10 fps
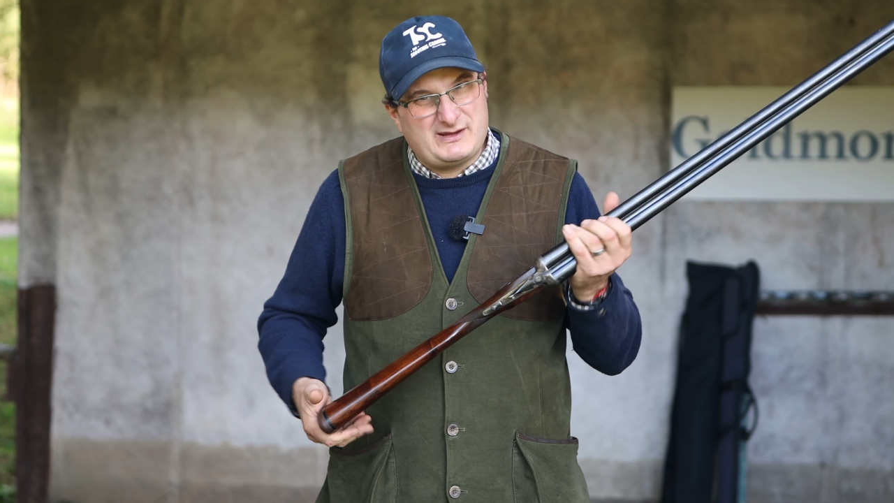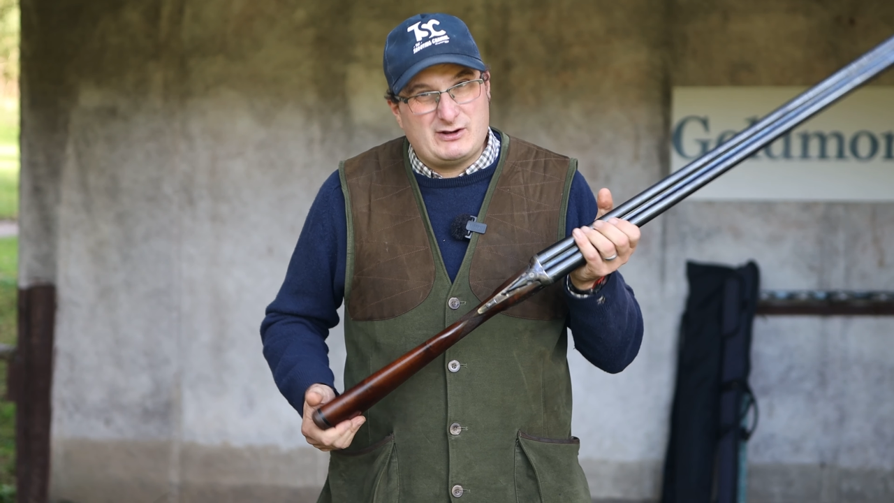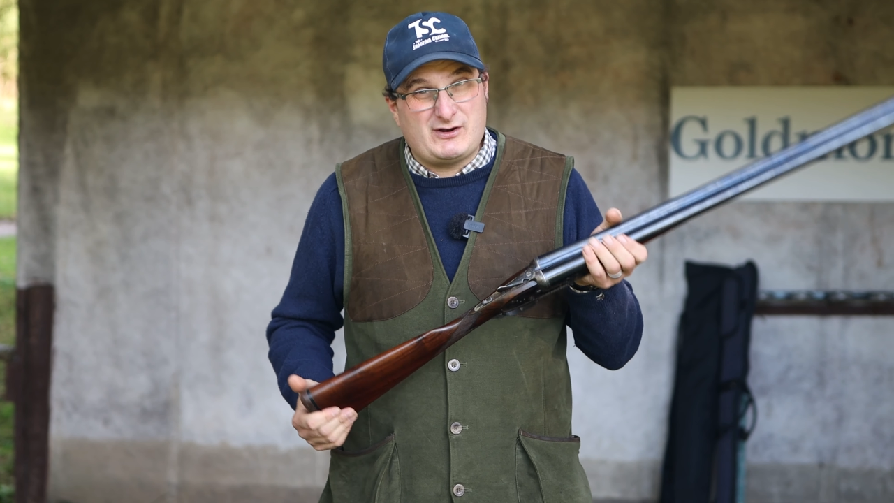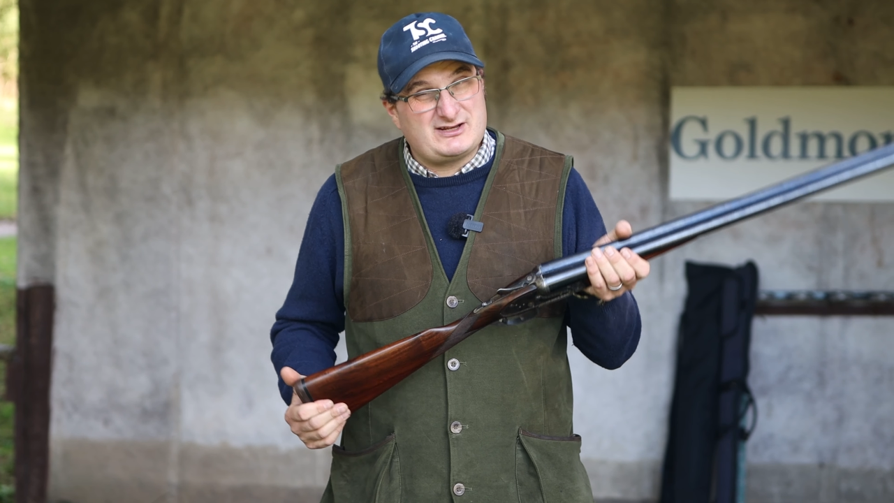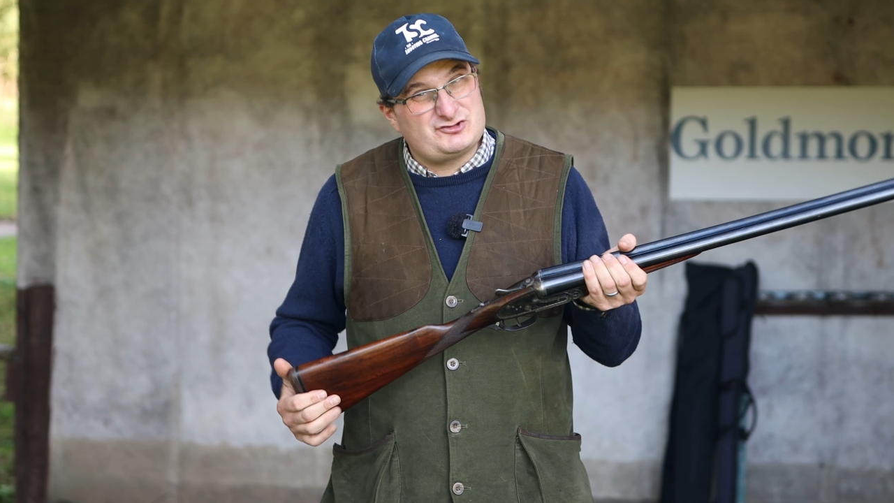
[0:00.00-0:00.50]
be
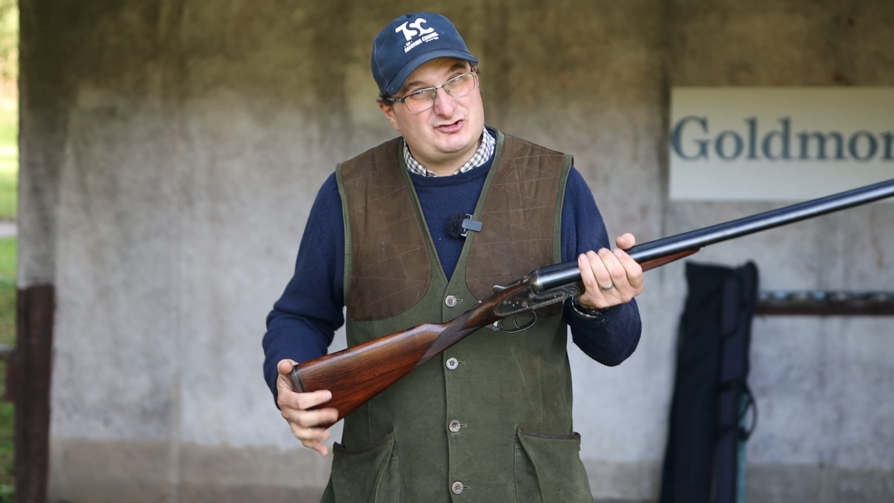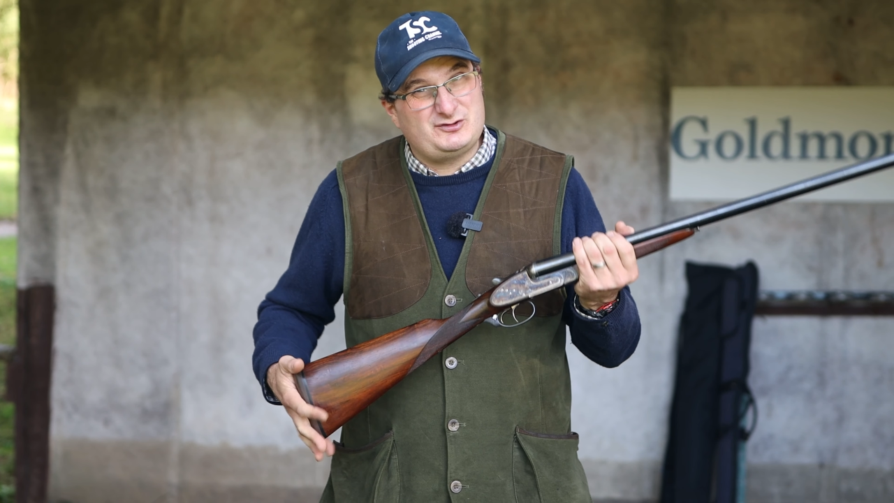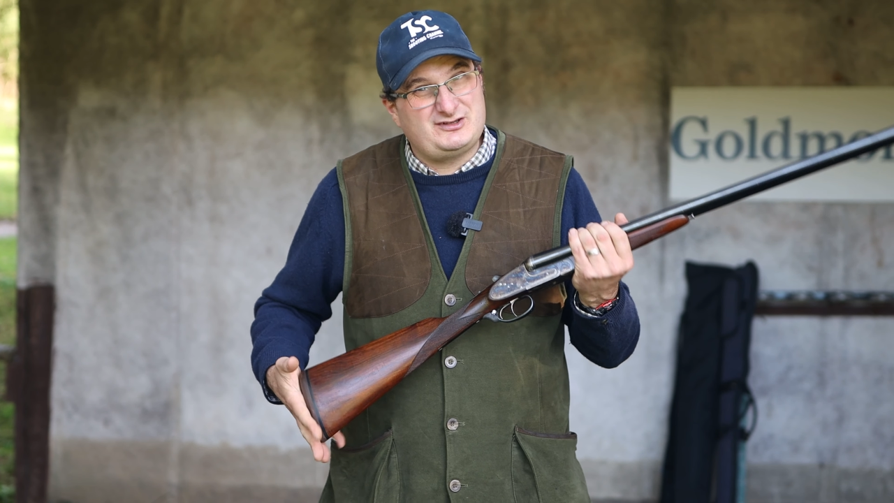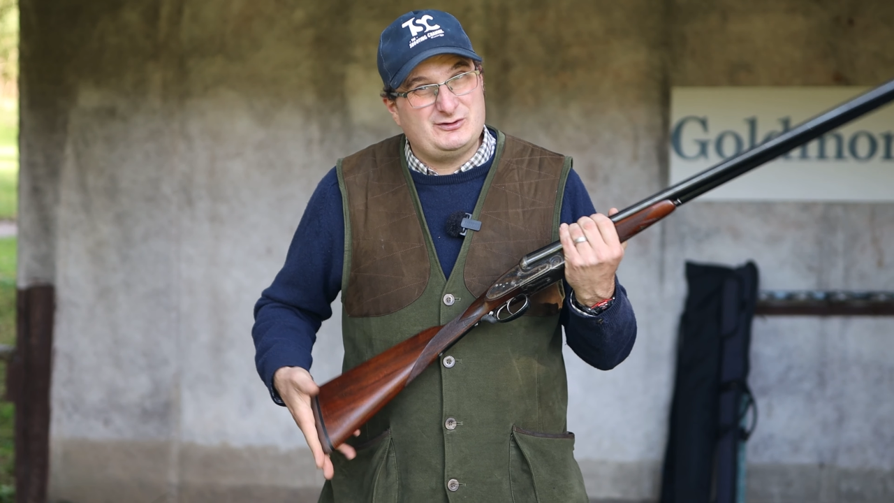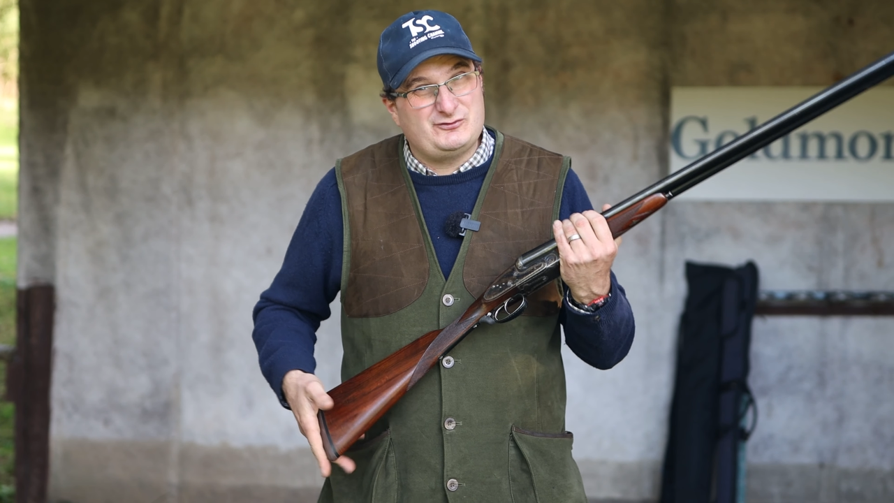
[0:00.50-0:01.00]
alright to
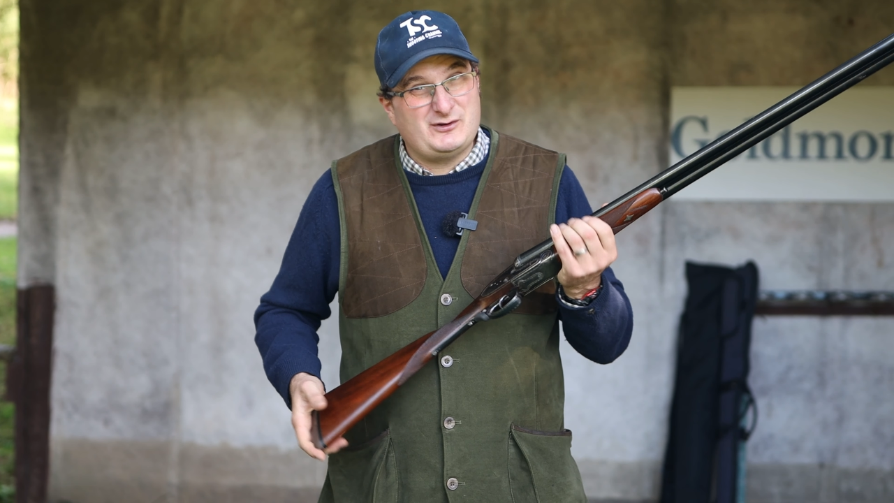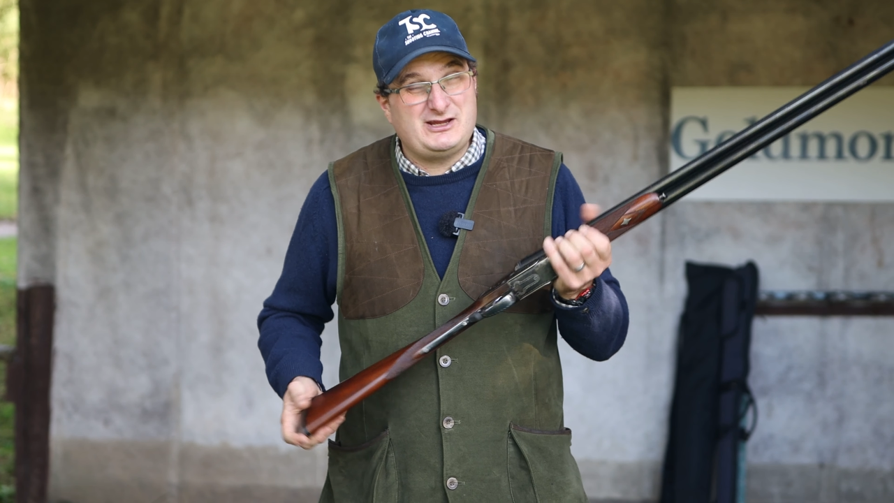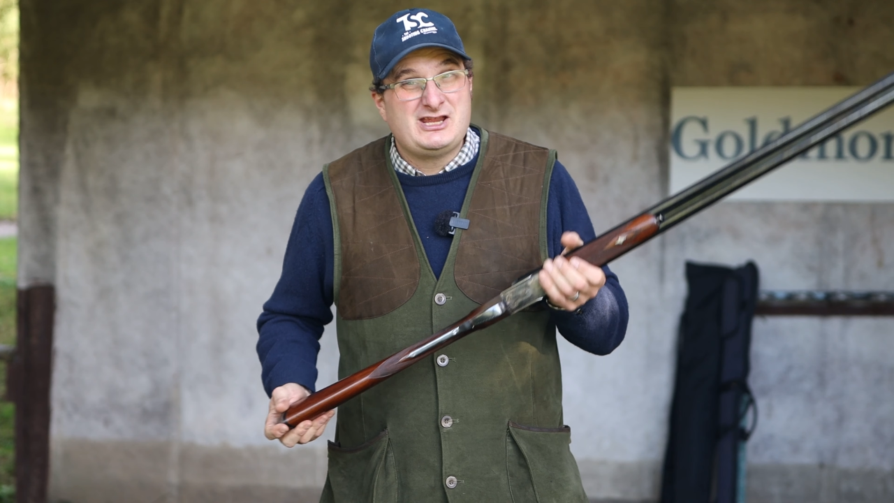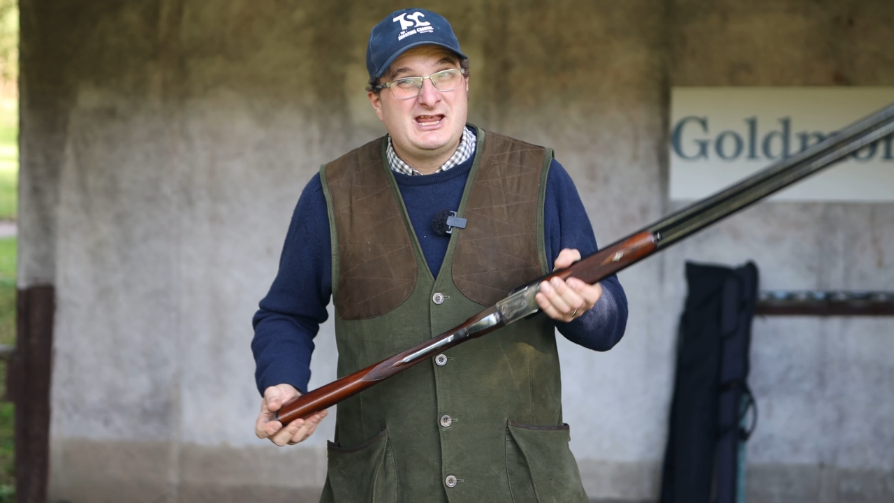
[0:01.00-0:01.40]
shoot steel for it.